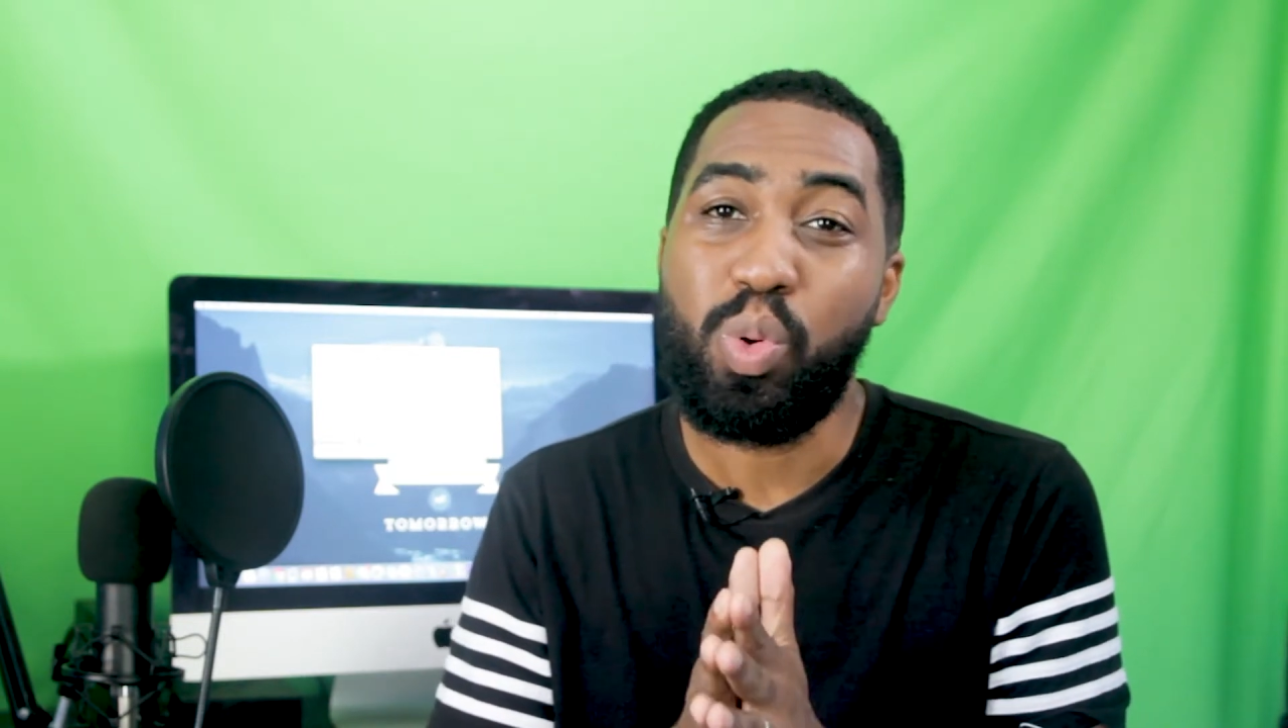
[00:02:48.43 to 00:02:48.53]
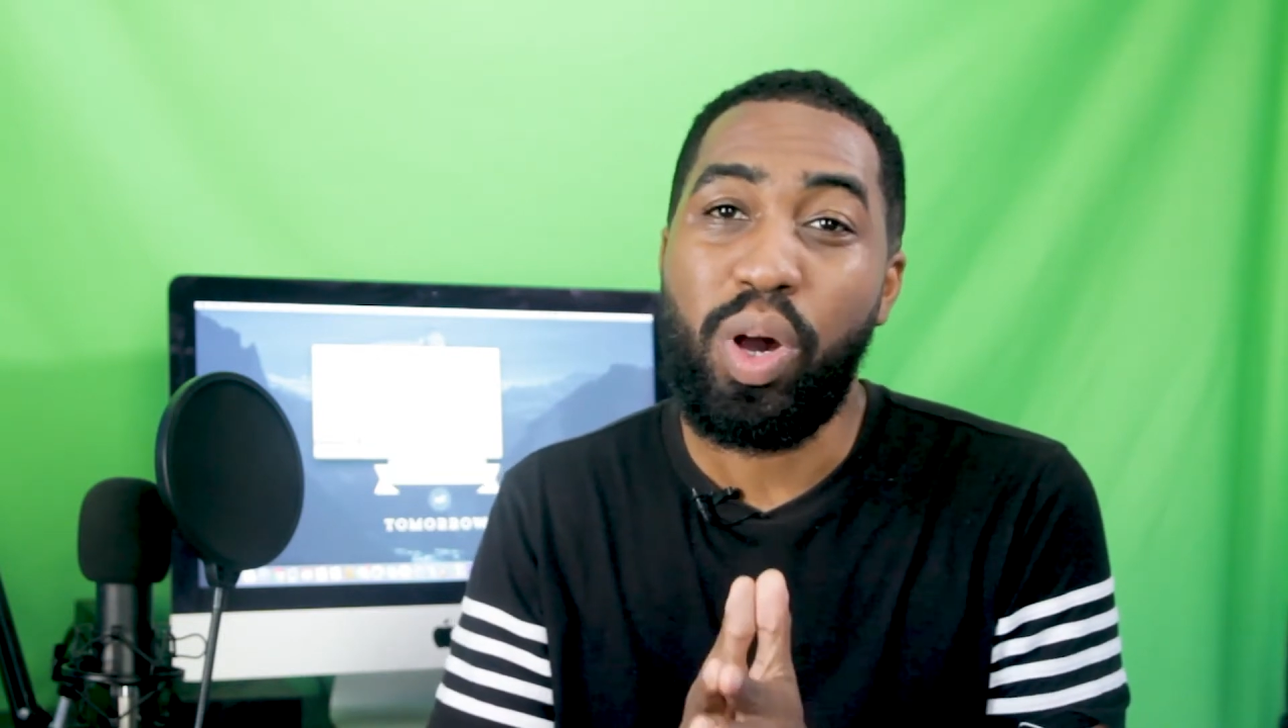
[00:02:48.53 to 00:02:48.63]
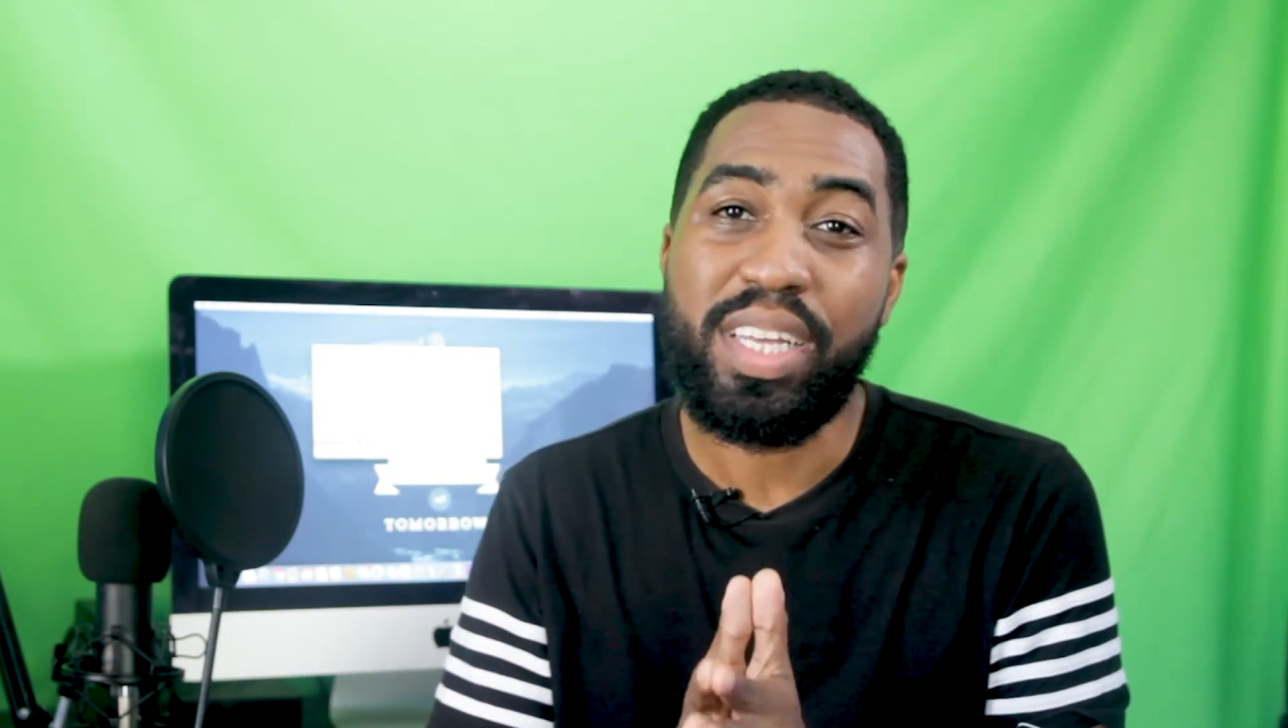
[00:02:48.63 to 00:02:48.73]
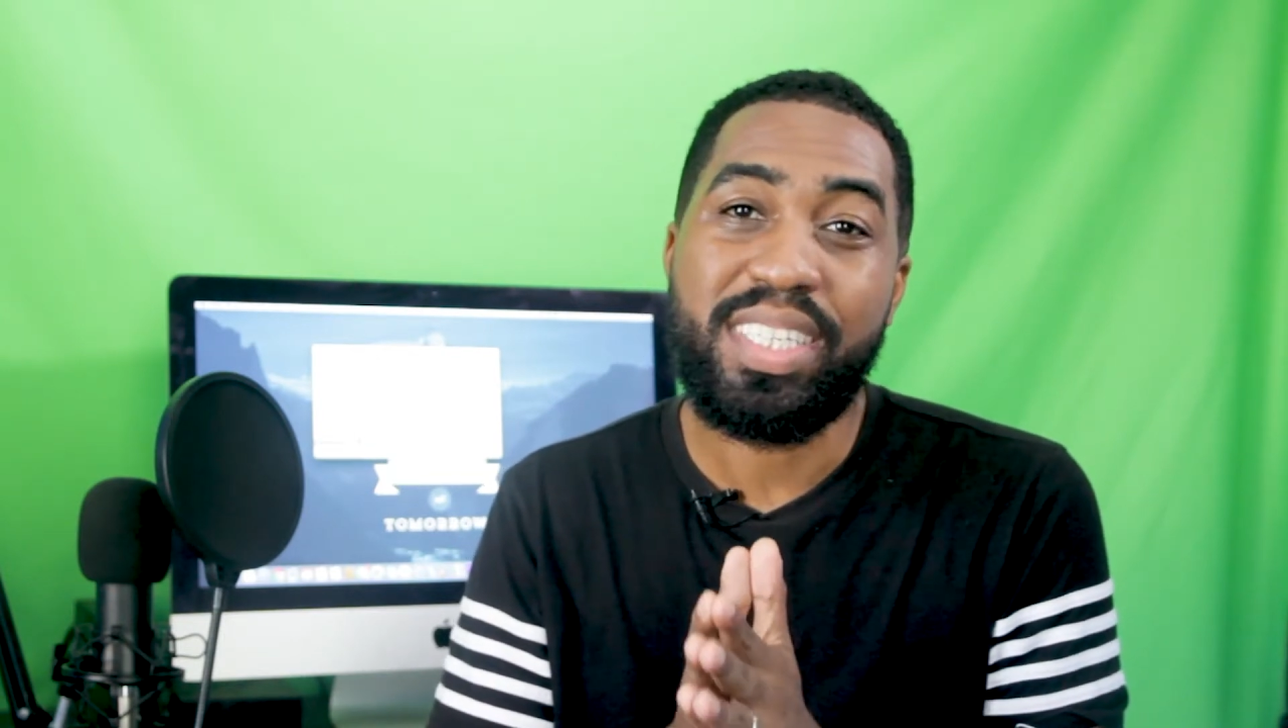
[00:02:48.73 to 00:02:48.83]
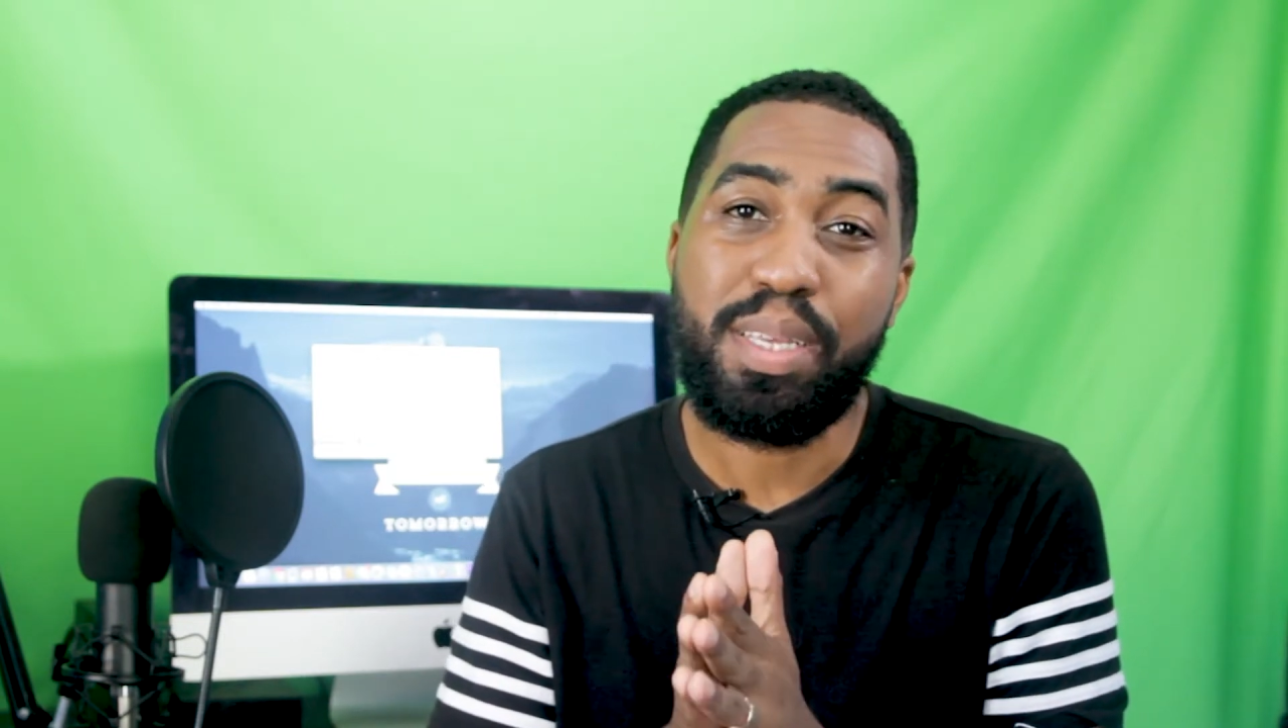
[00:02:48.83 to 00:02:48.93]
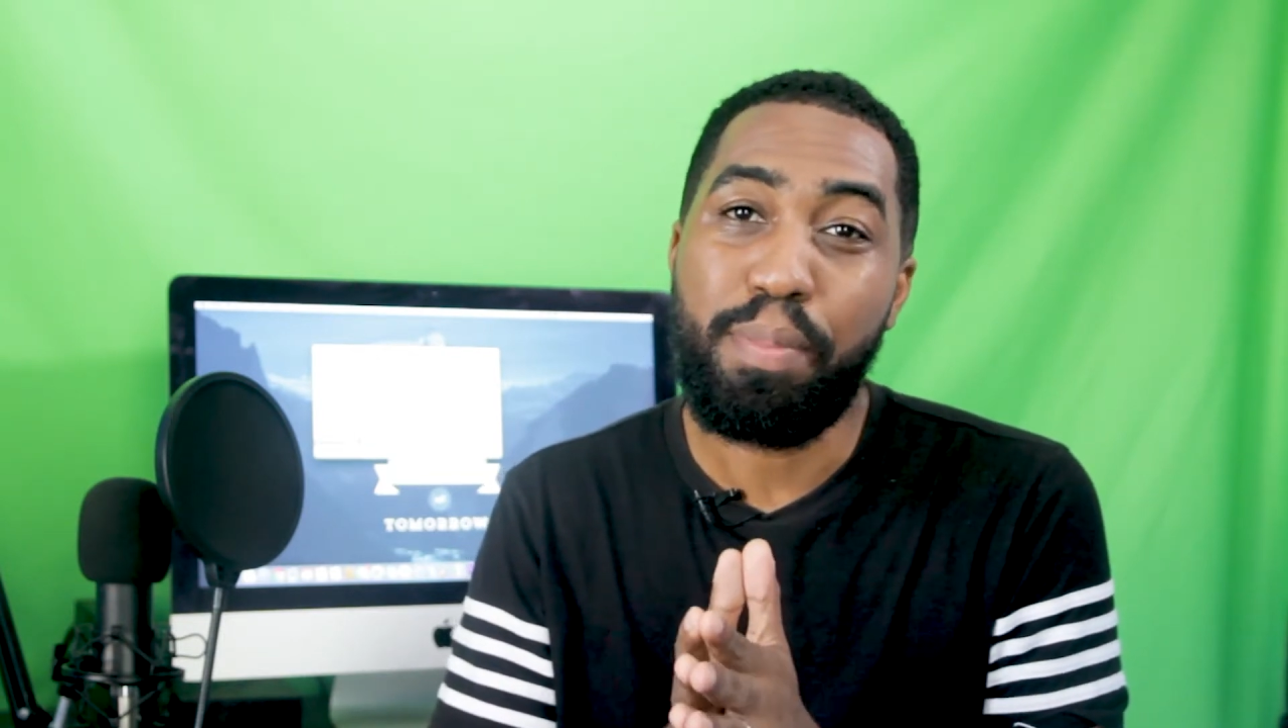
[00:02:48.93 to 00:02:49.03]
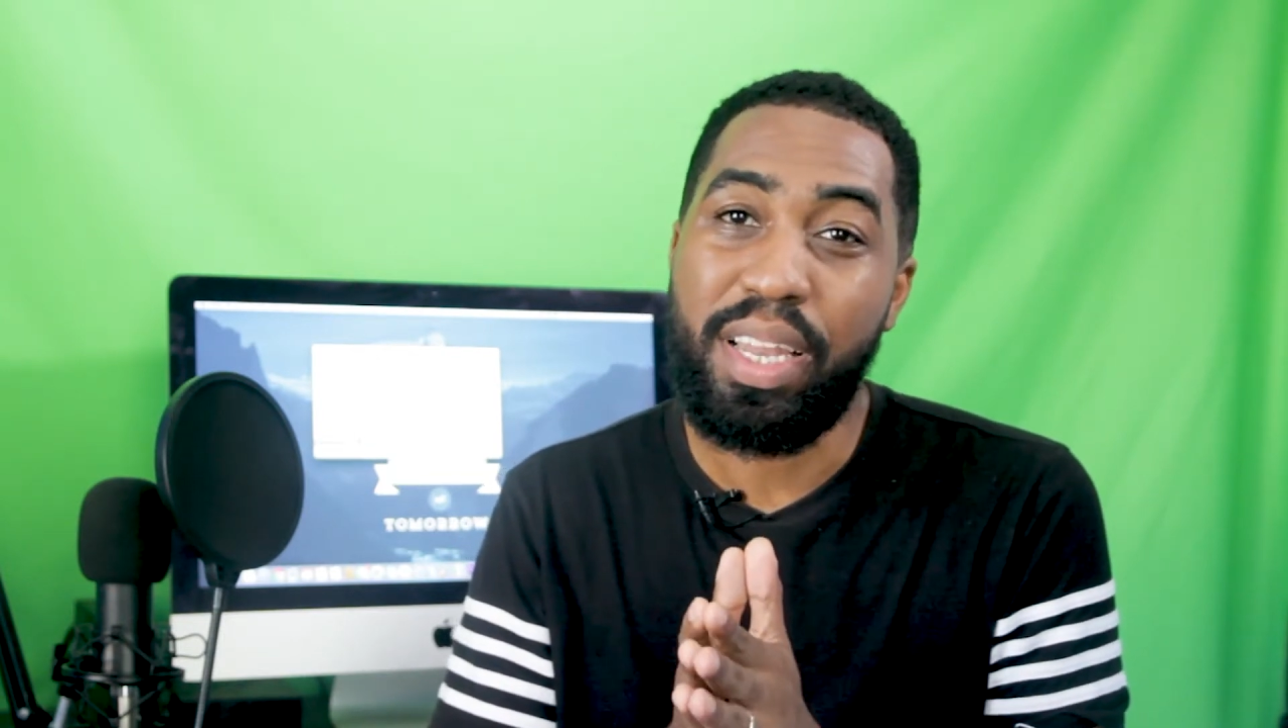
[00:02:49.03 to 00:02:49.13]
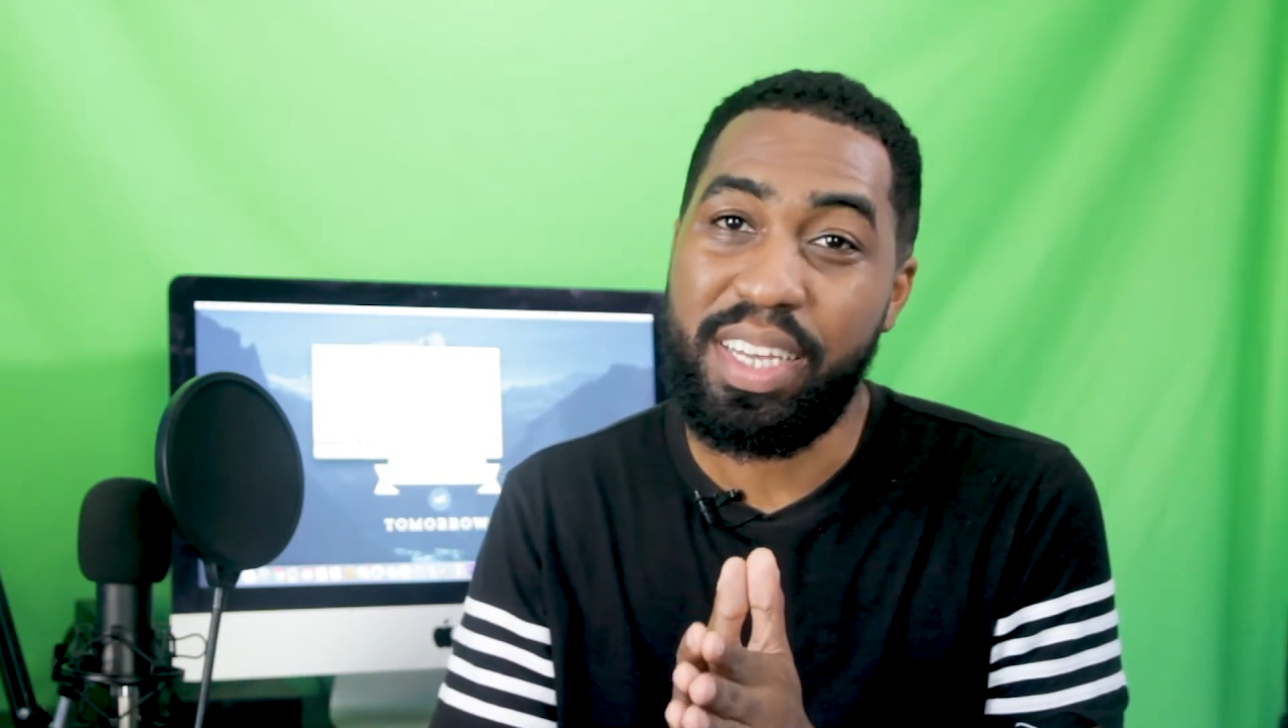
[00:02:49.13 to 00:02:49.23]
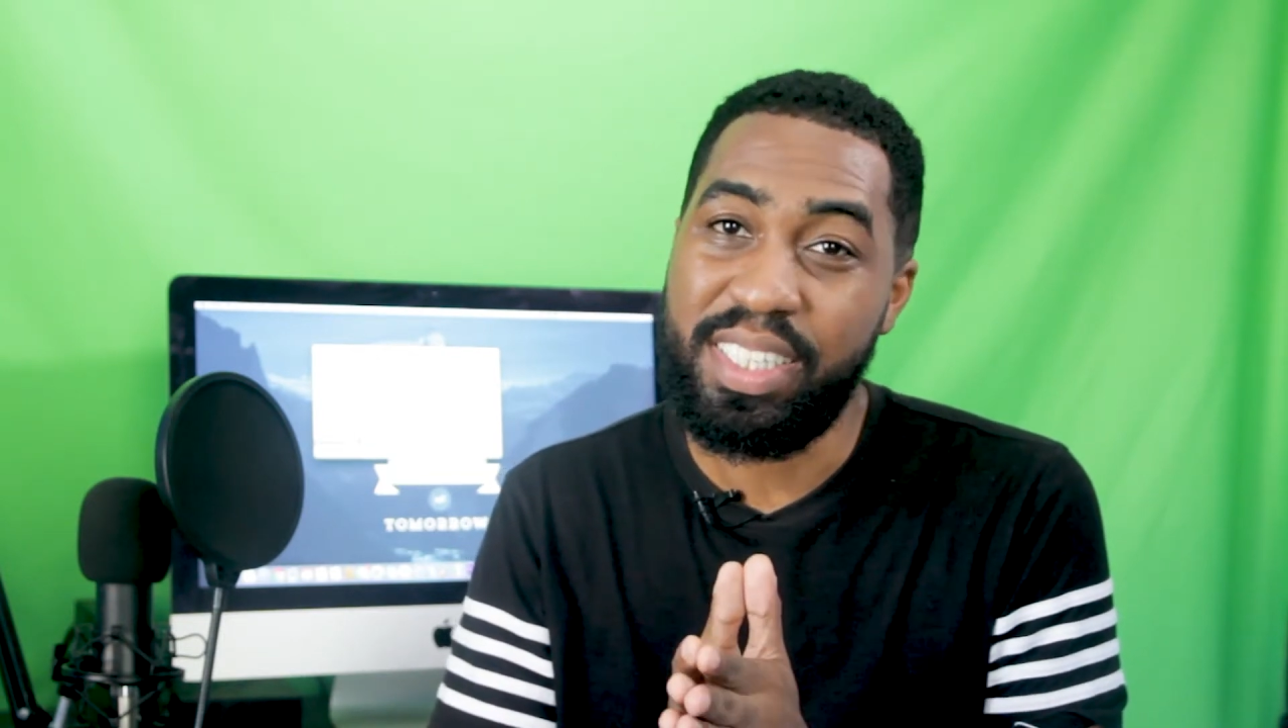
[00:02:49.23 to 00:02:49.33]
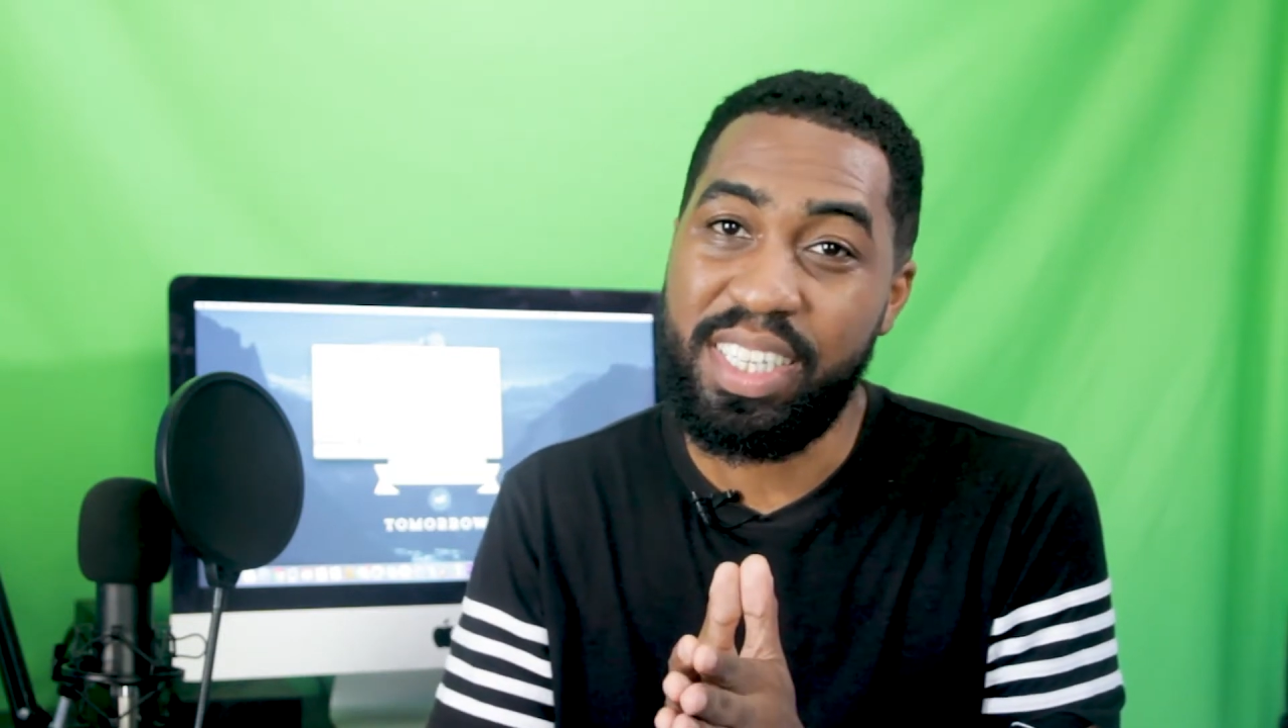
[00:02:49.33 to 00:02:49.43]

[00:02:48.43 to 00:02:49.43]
who are similar